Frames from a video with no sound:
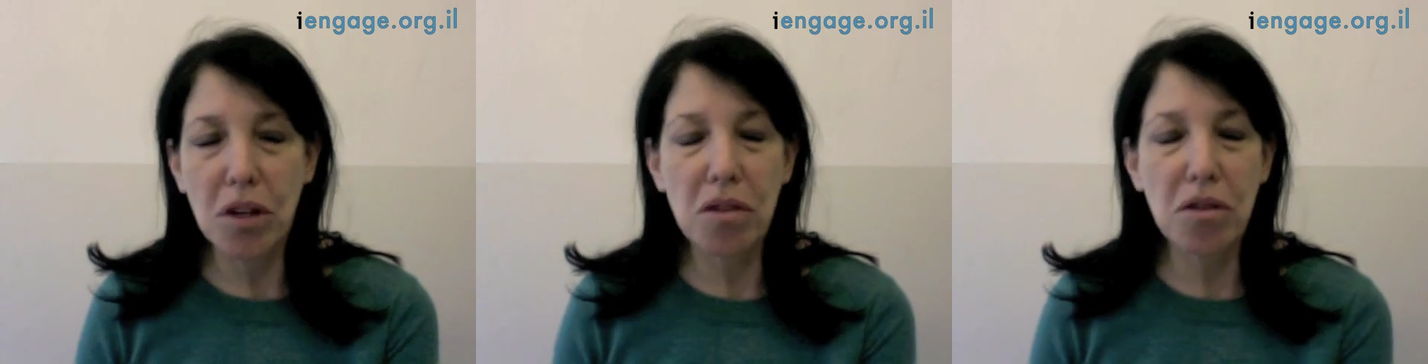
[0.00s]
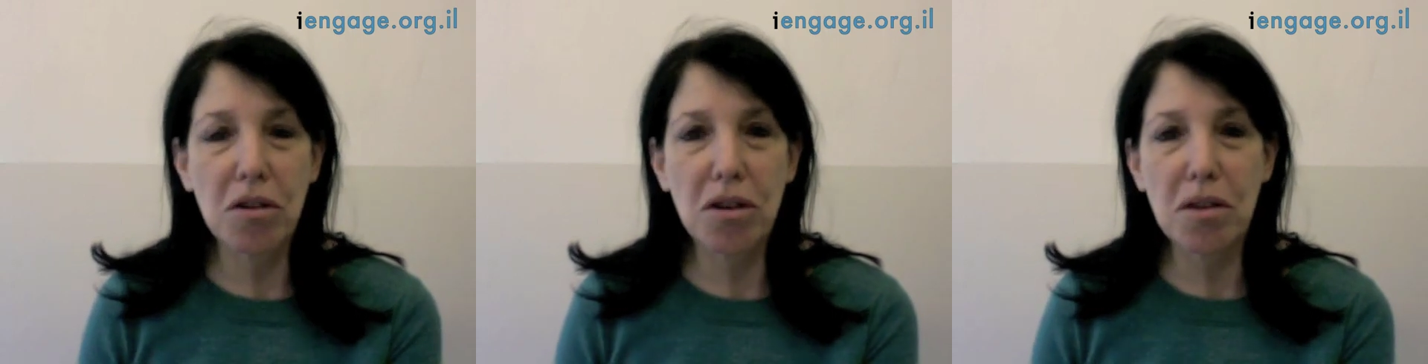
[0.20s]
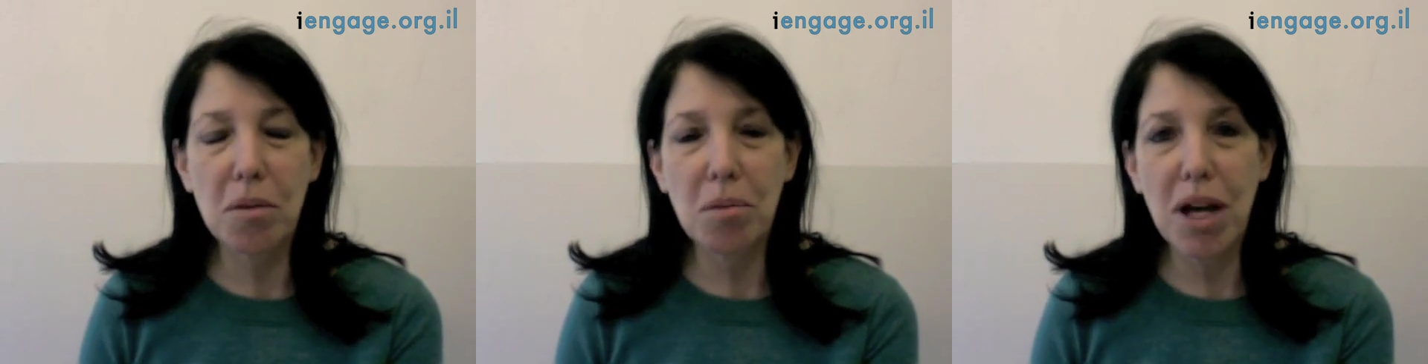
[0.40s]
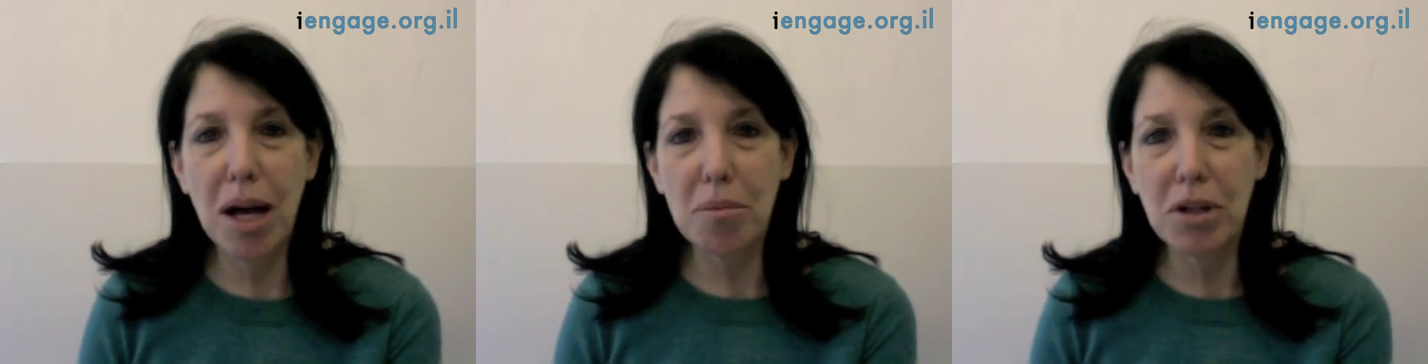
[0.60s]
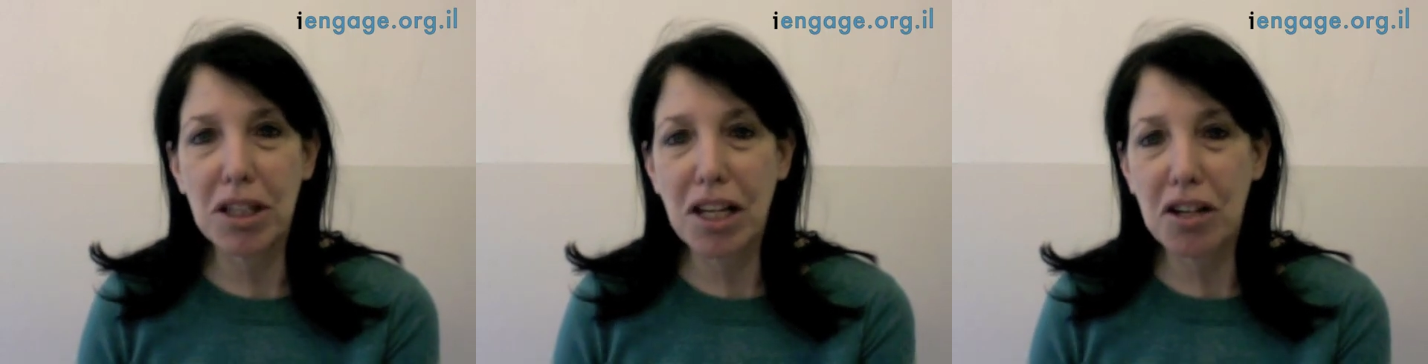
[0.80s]
1/3 of the
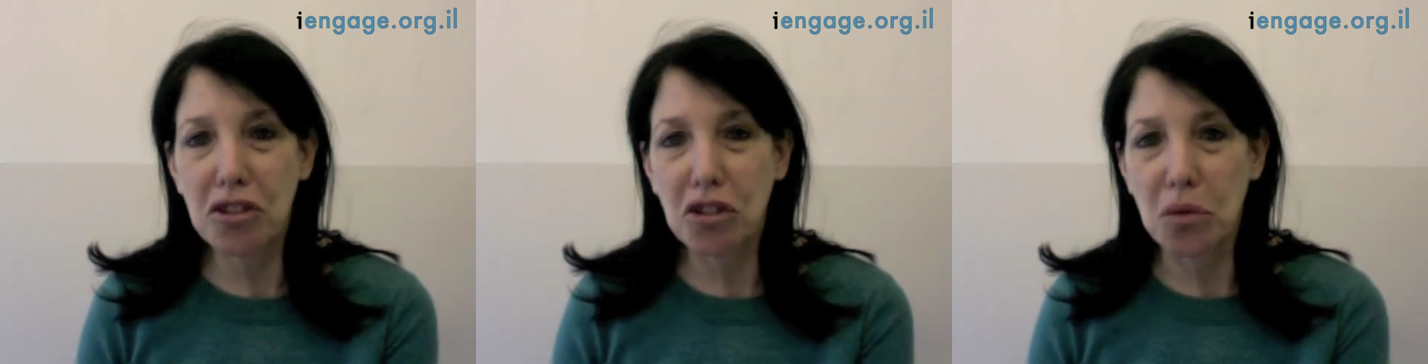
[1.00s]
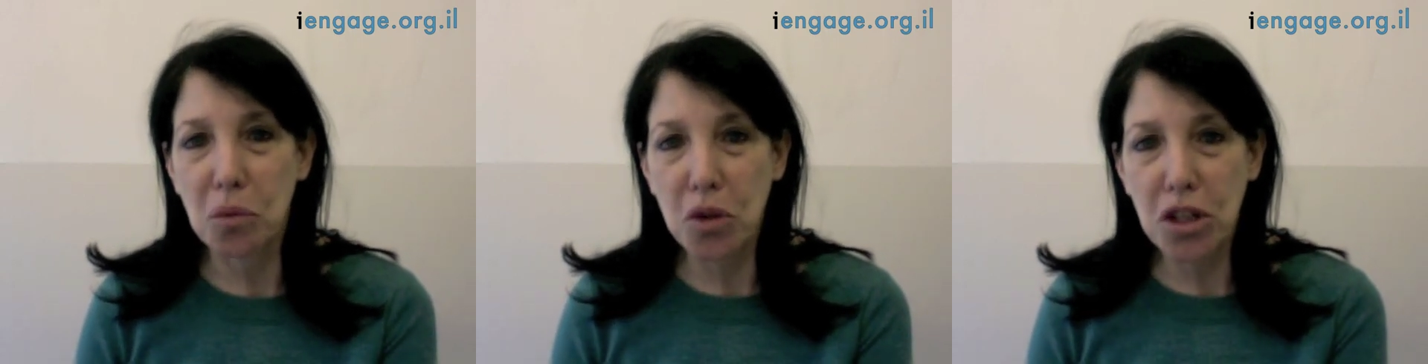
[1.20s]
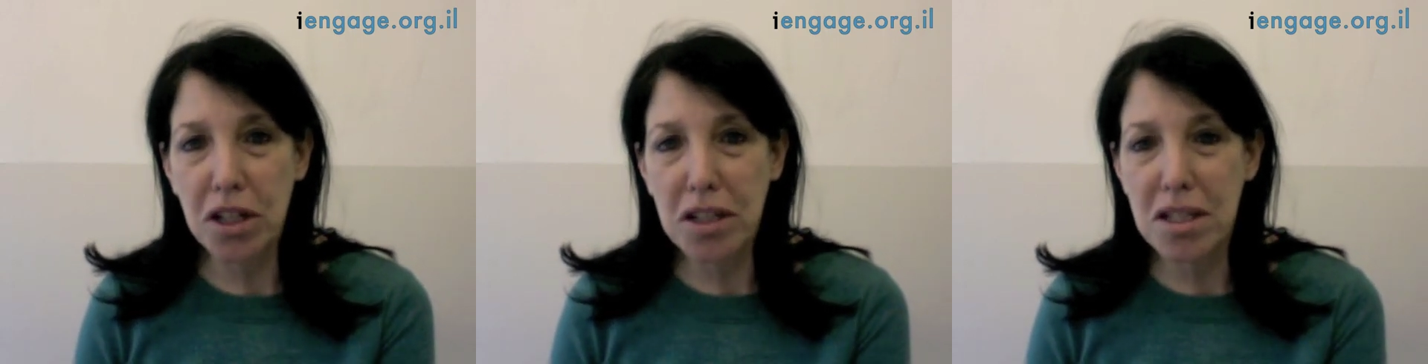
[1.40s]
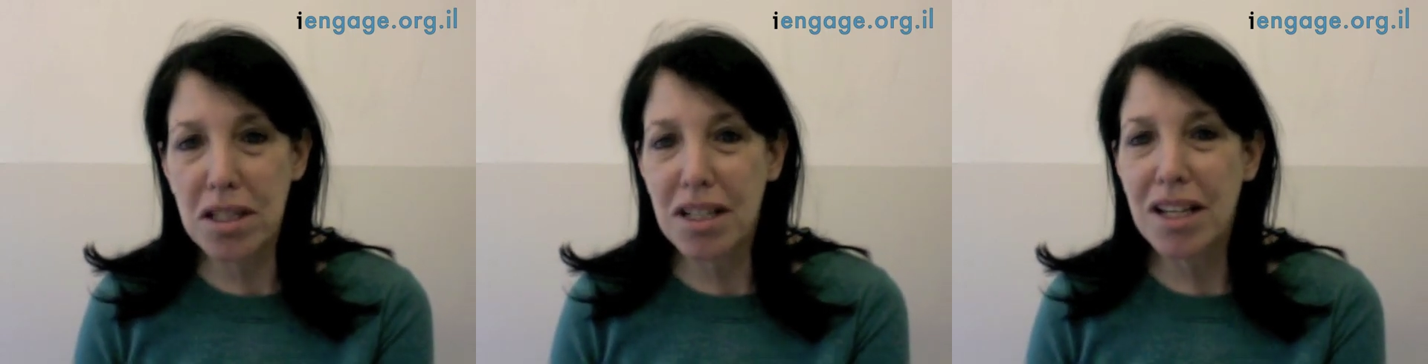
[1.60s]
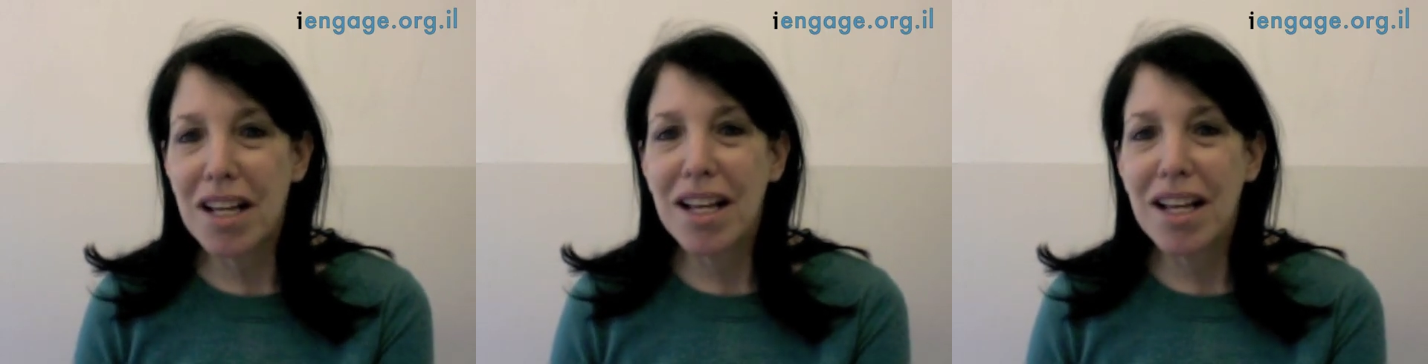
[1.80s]
population works,